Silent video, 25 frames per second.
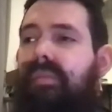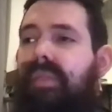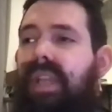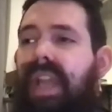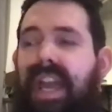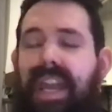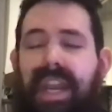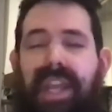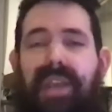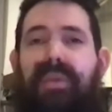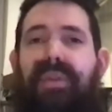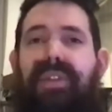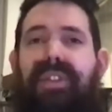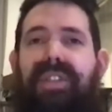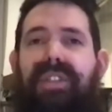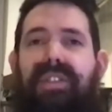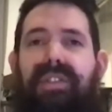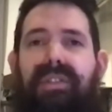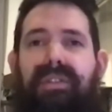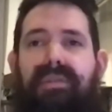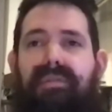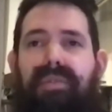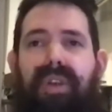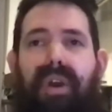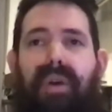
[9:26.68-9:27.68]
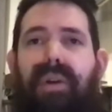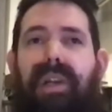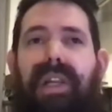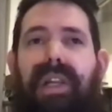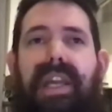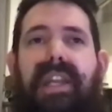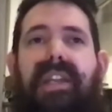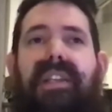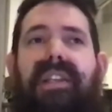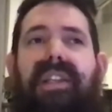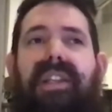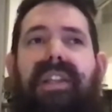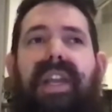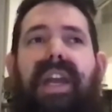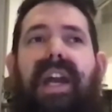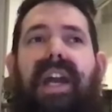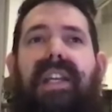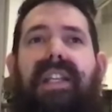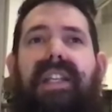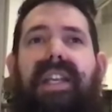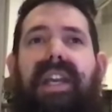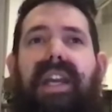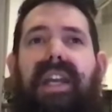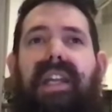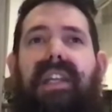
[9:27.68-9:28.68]
And he was totally into the
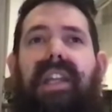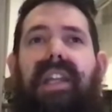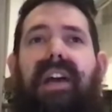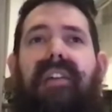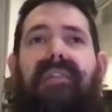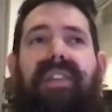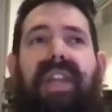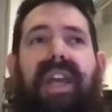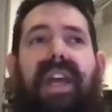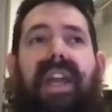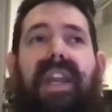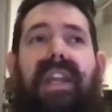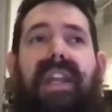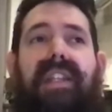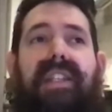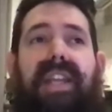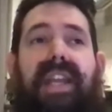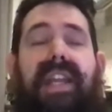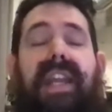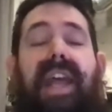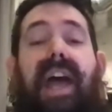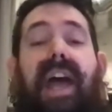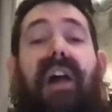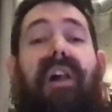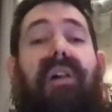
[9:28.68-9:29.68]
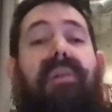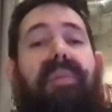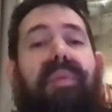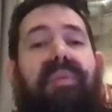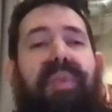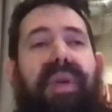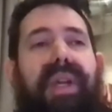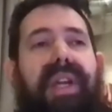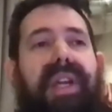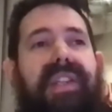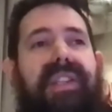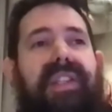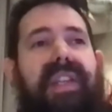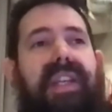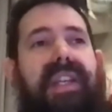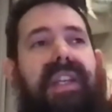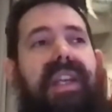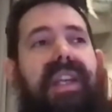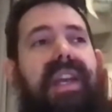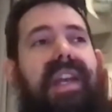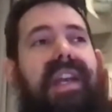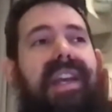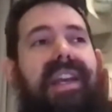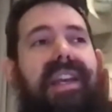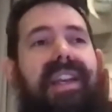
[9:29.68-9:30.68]
idea and loved it. And it did help because it
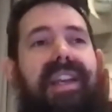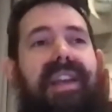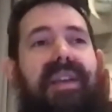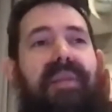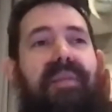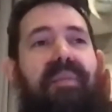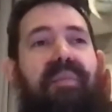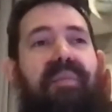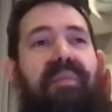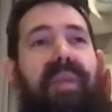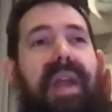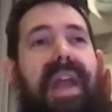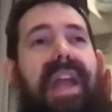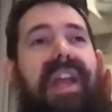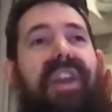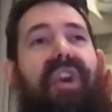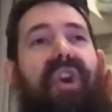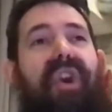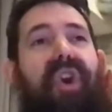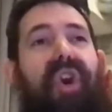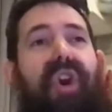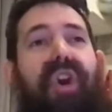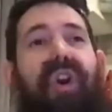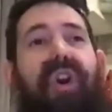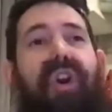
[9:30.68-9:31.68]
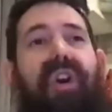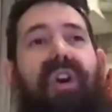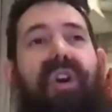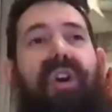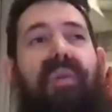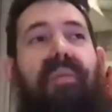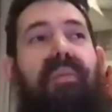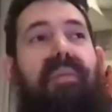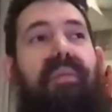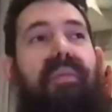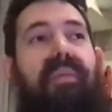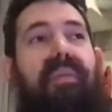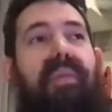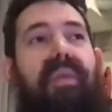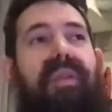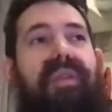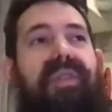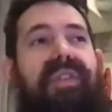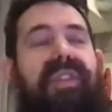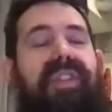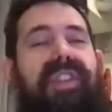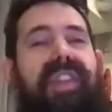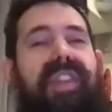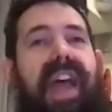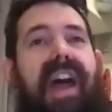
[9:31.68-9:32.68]
made her
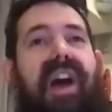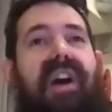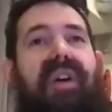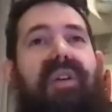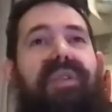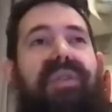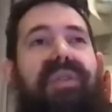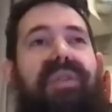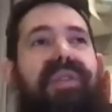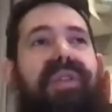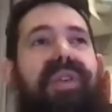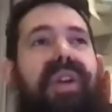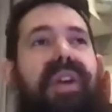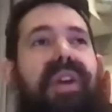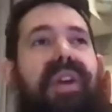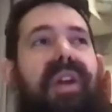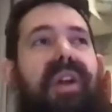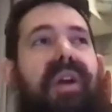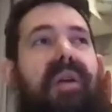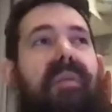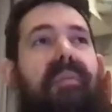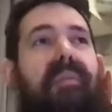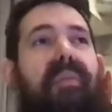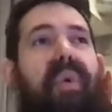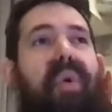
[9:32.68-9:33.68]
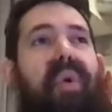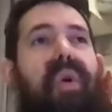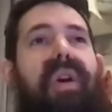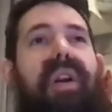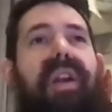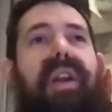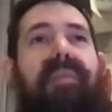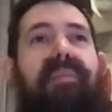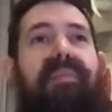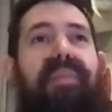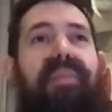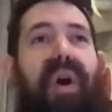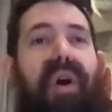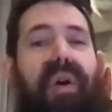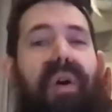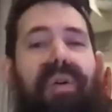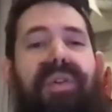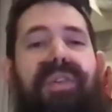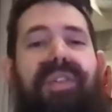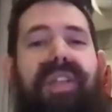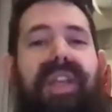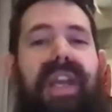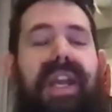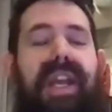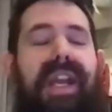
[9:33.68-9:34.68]
sound more
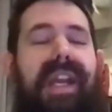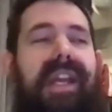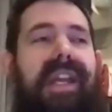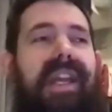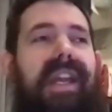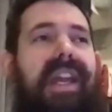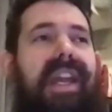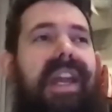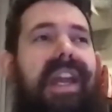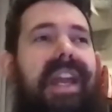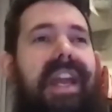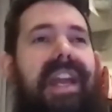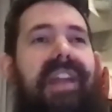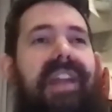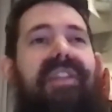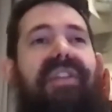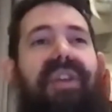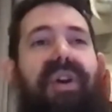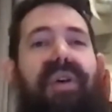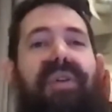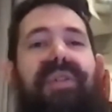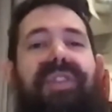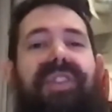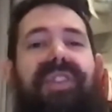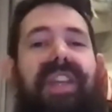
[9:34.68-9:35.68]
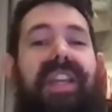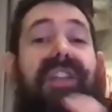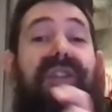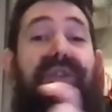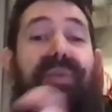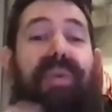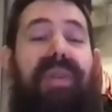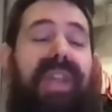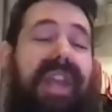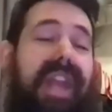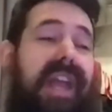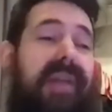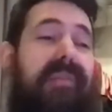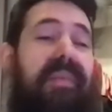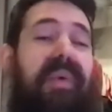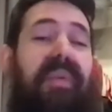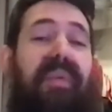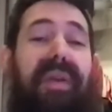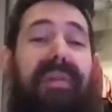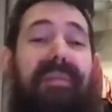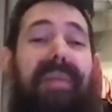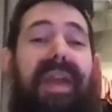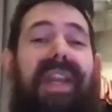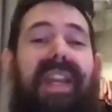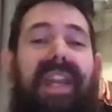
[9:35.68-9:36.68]
imposing in those scenes with him. And
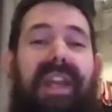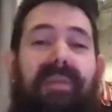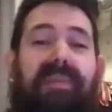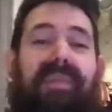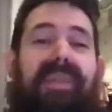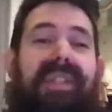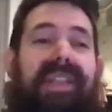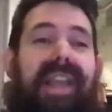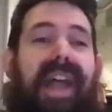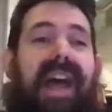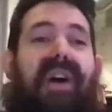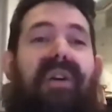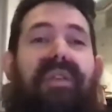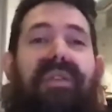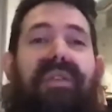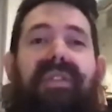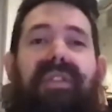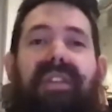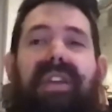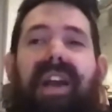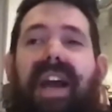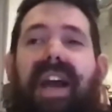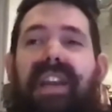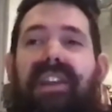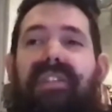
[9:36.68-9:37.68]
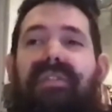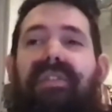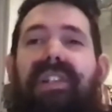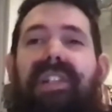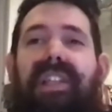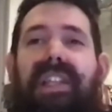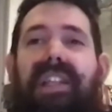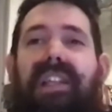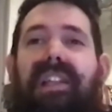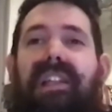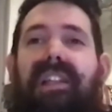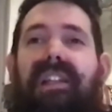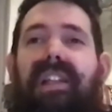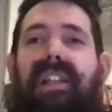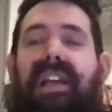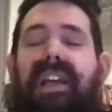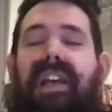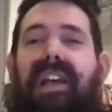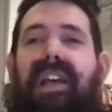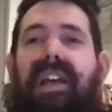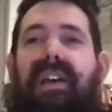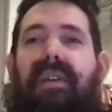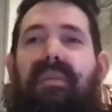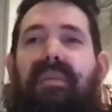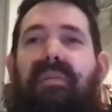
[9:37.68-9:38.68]
we made him sound kind of a little
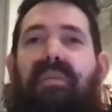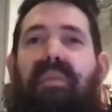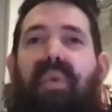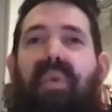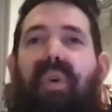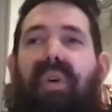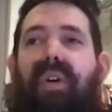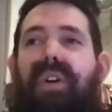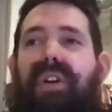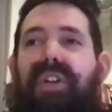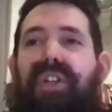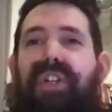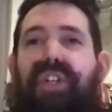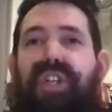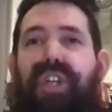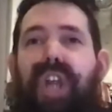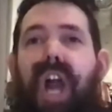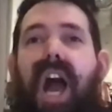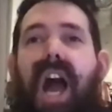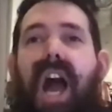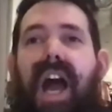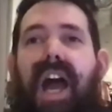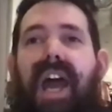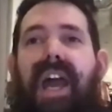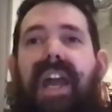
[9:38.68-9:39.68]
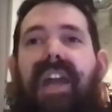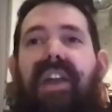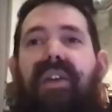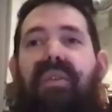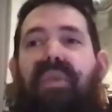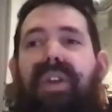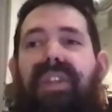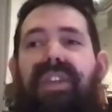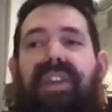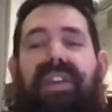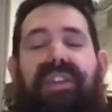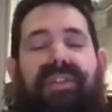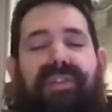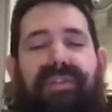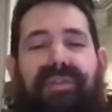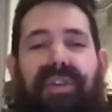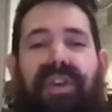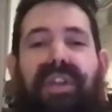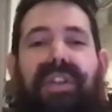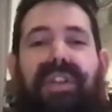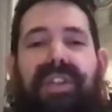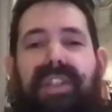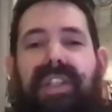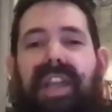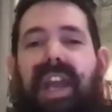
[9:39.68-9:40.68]
more shy with his
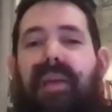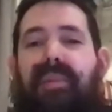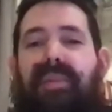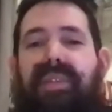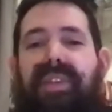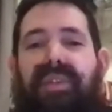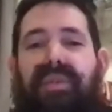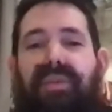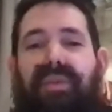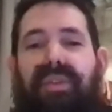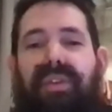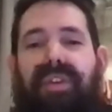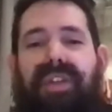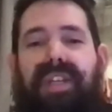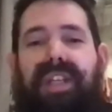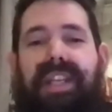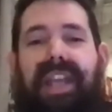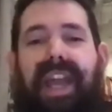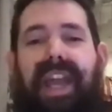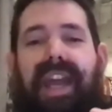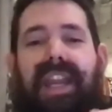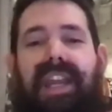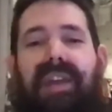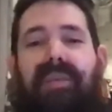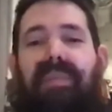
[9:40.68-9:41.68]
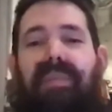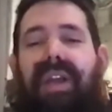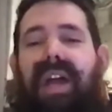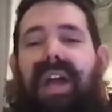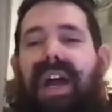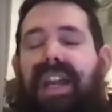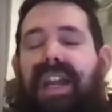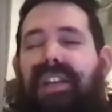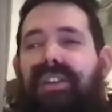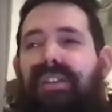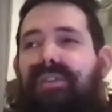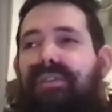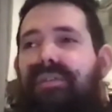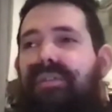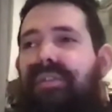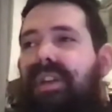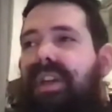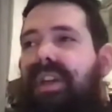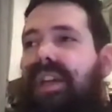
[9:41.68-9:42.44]
footsteps in order to get him kind of